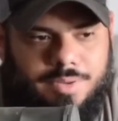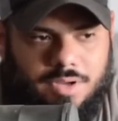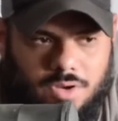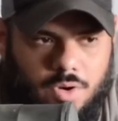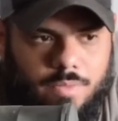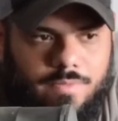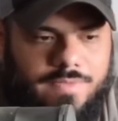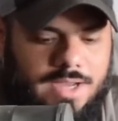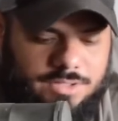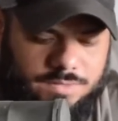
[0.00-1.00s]
but
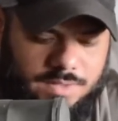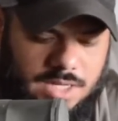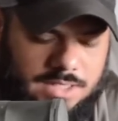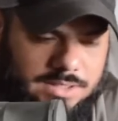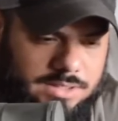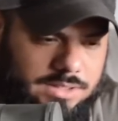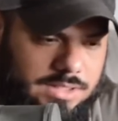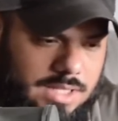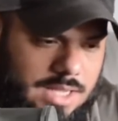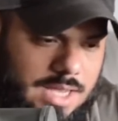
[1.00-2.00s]
faster
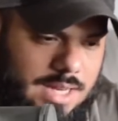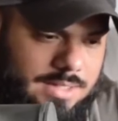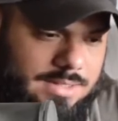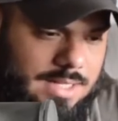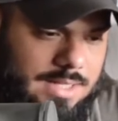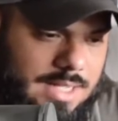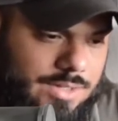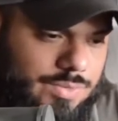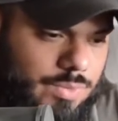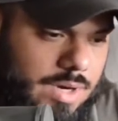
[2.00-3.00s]
velocities. And I said
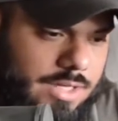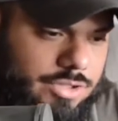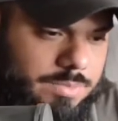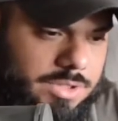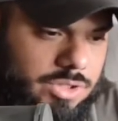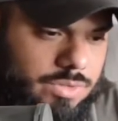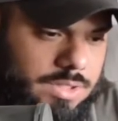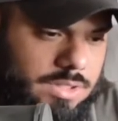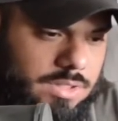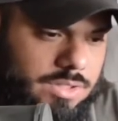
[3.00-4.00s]
that's what I should be
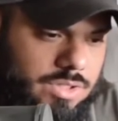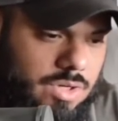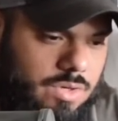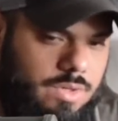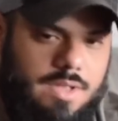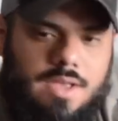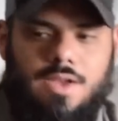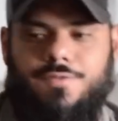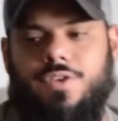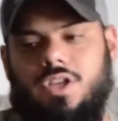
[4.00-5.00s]
doing. So
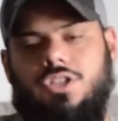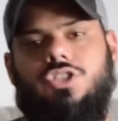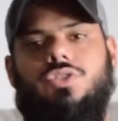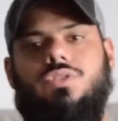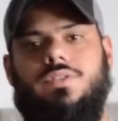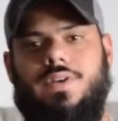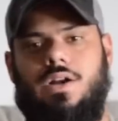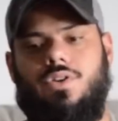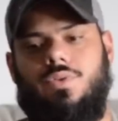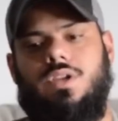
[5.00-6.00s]
if you're gonna shoot the
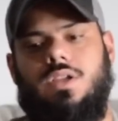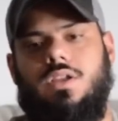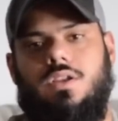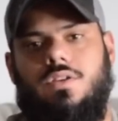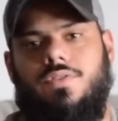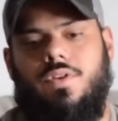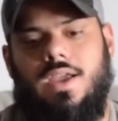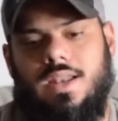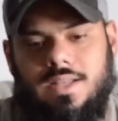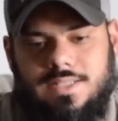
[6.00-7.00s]
Valkyrie for
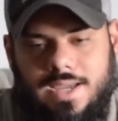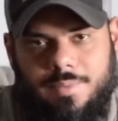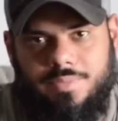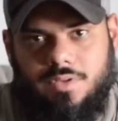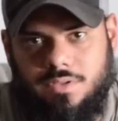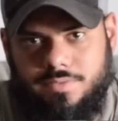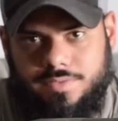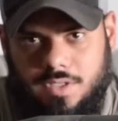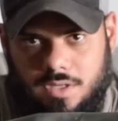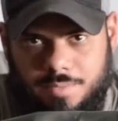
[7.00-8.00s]
any type
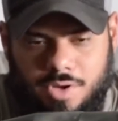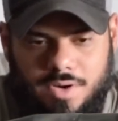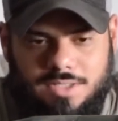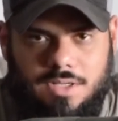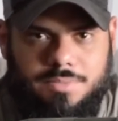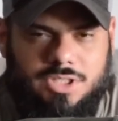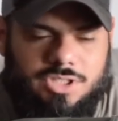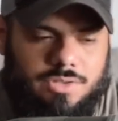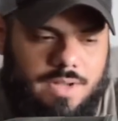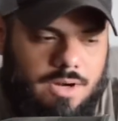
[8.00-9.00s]
of uh, P R S
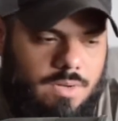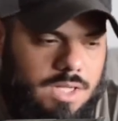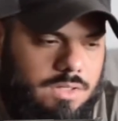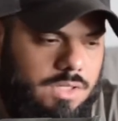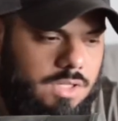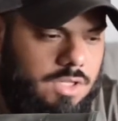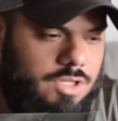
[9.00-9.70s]
competition or N R L,